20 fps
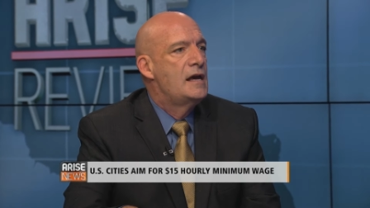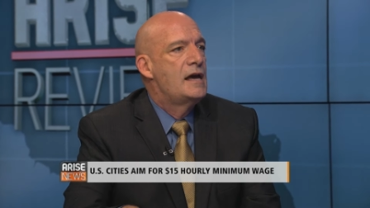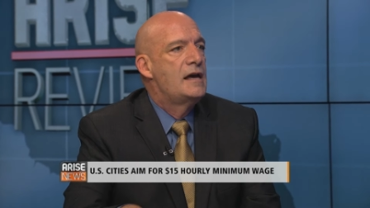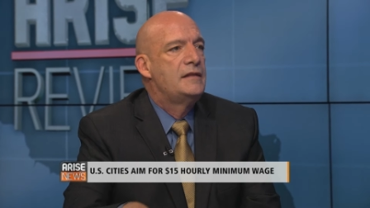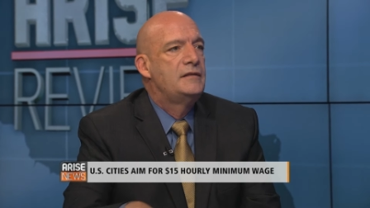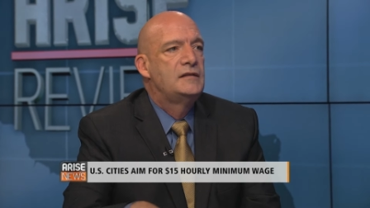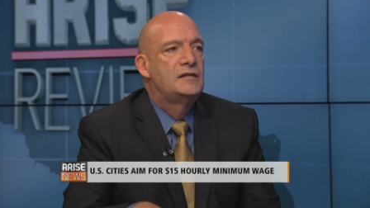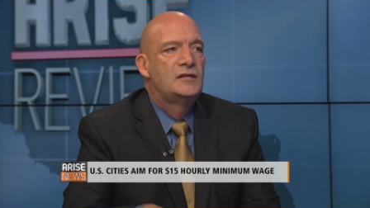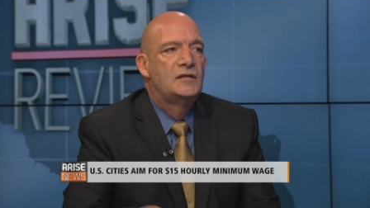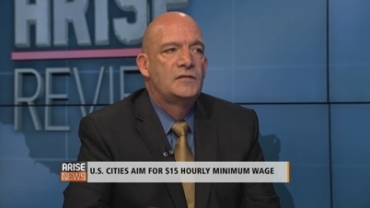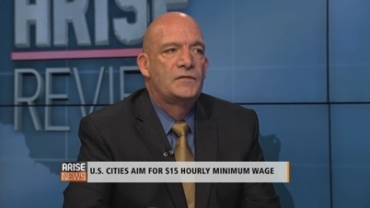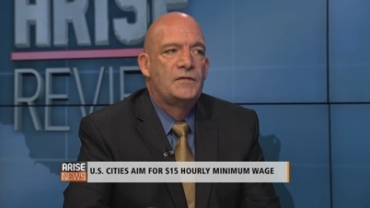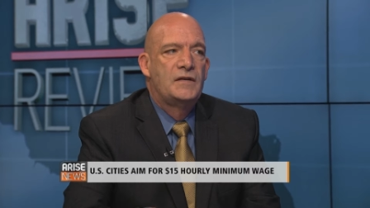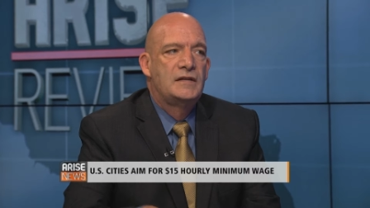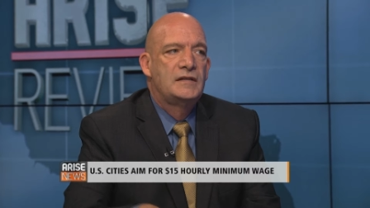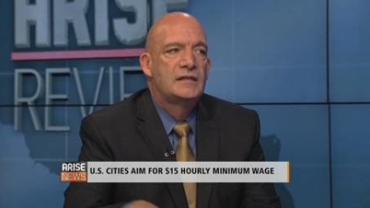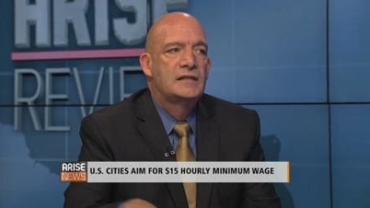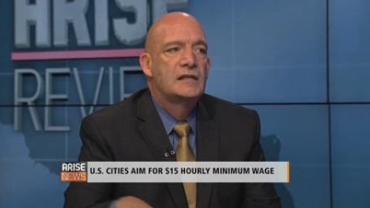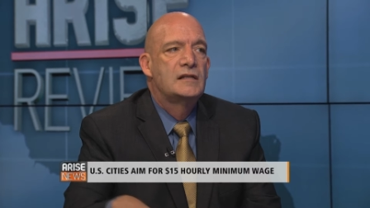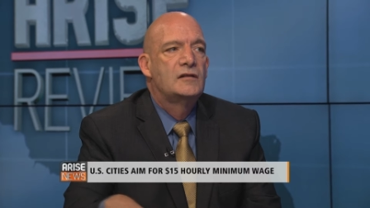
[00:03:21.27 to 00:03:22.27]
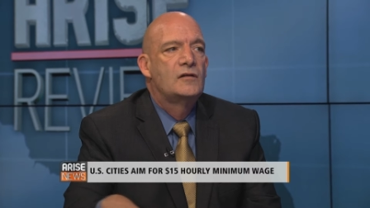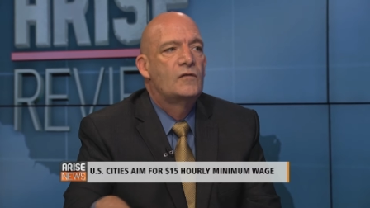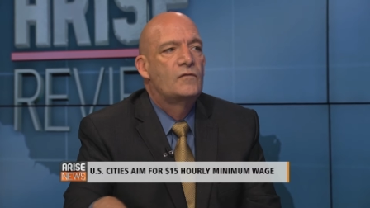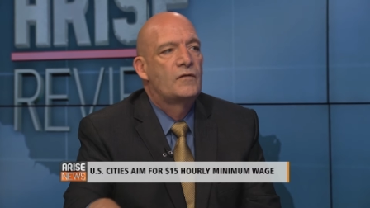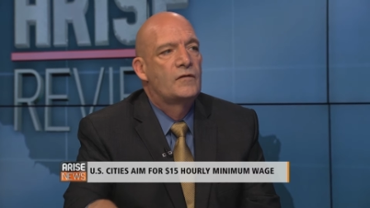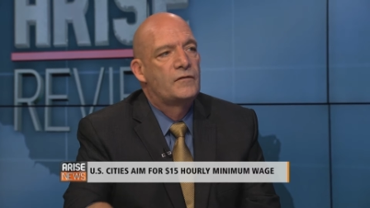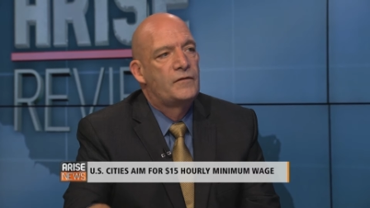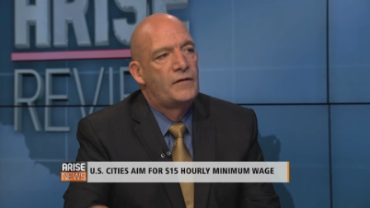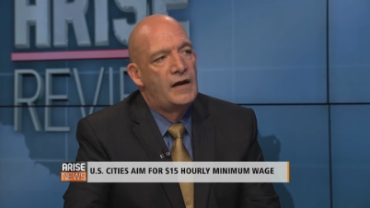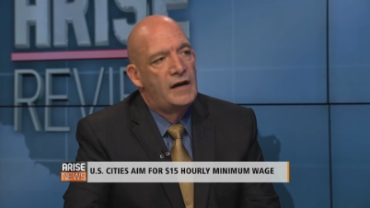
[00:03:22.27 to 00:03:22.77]
And this is phased in
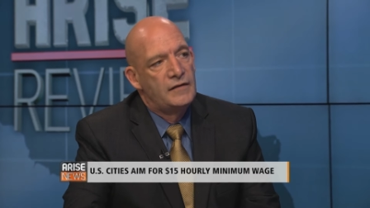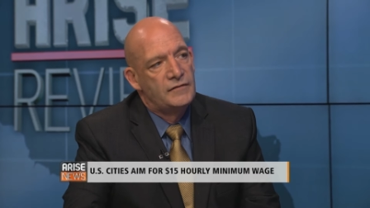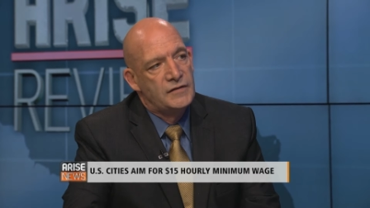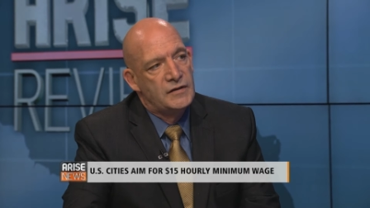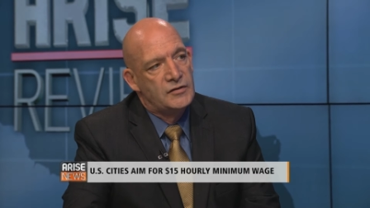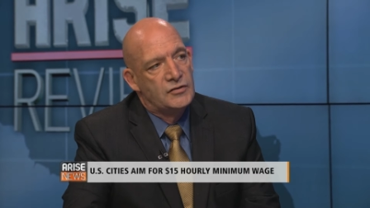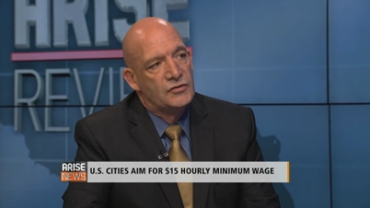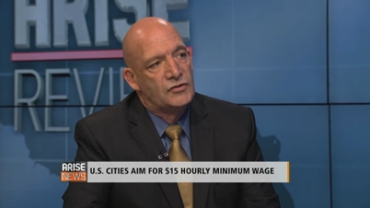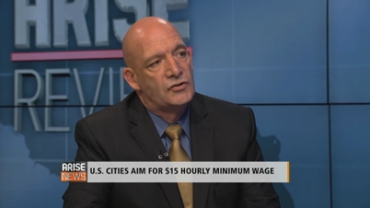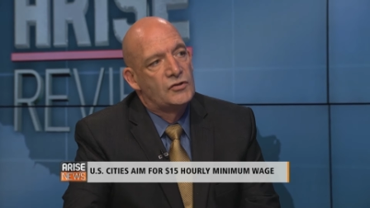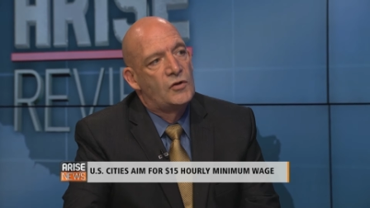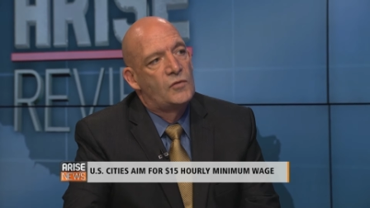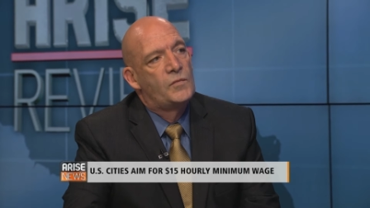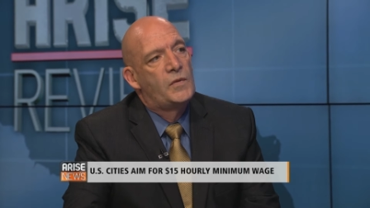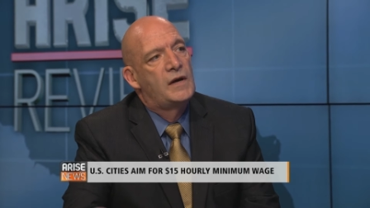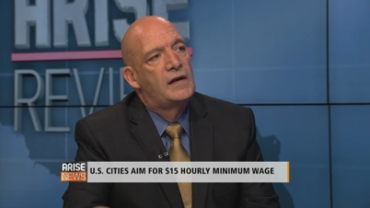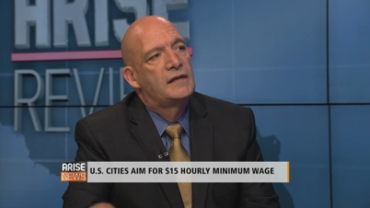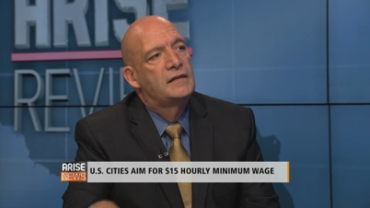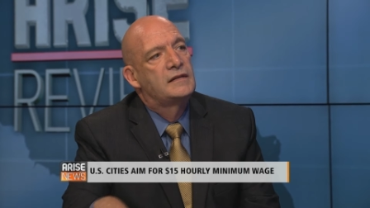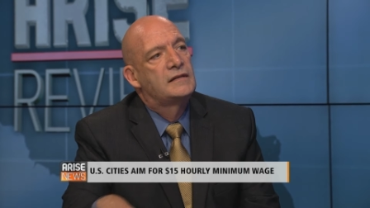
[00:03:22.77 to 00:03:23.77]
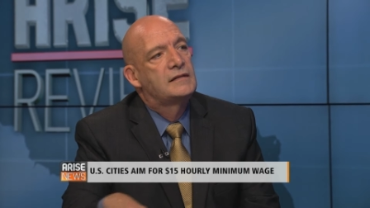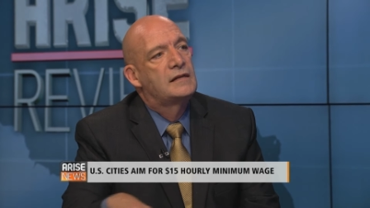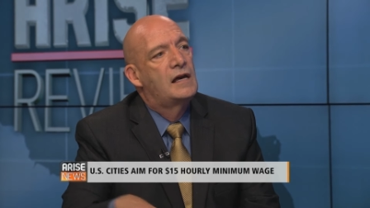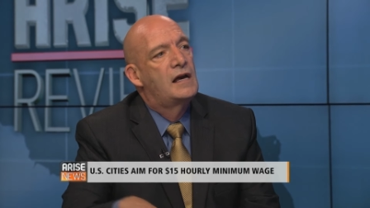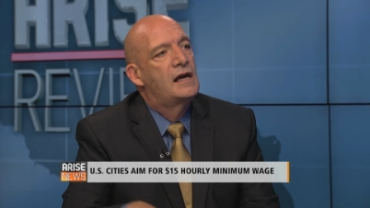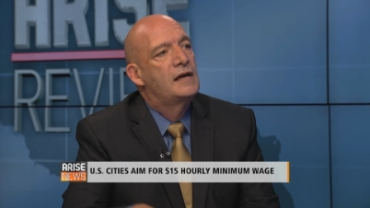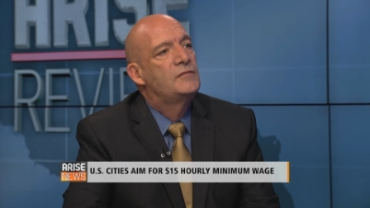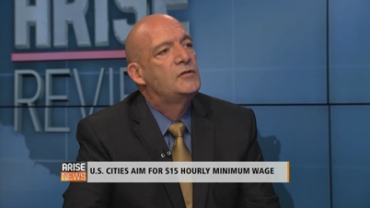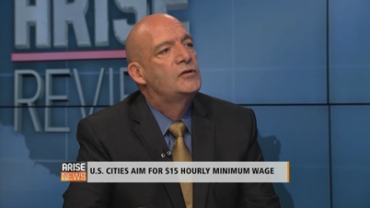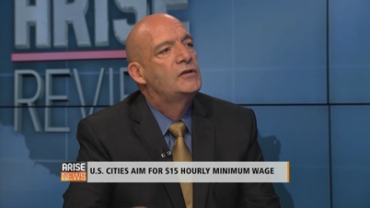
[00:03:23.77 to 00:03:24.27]
over five years. So by the
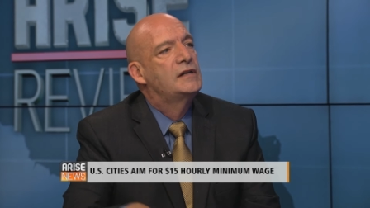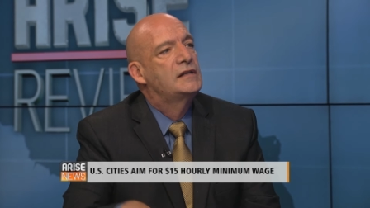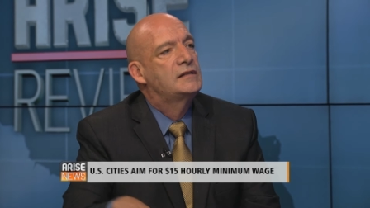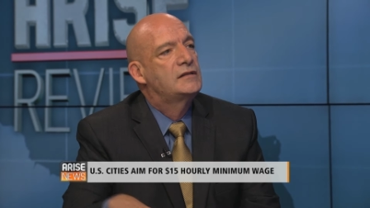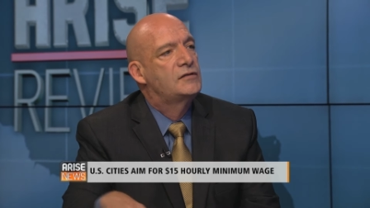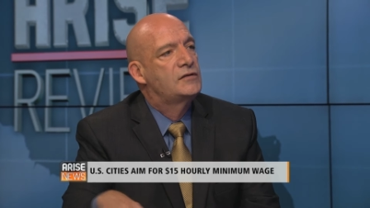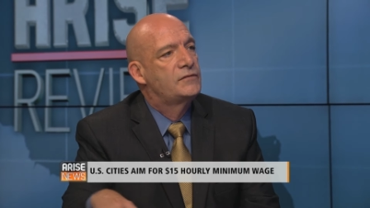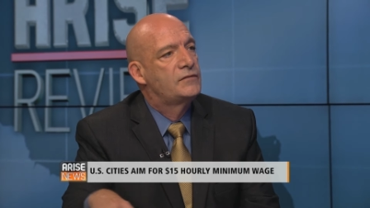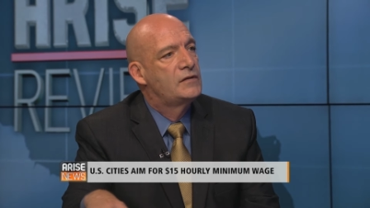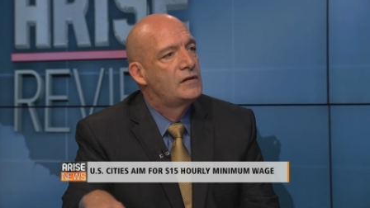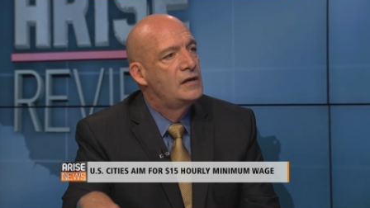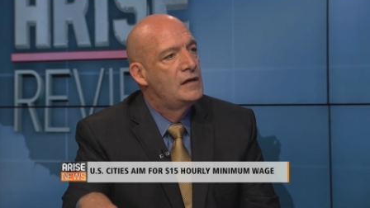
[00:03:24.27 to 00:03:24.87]
time you get to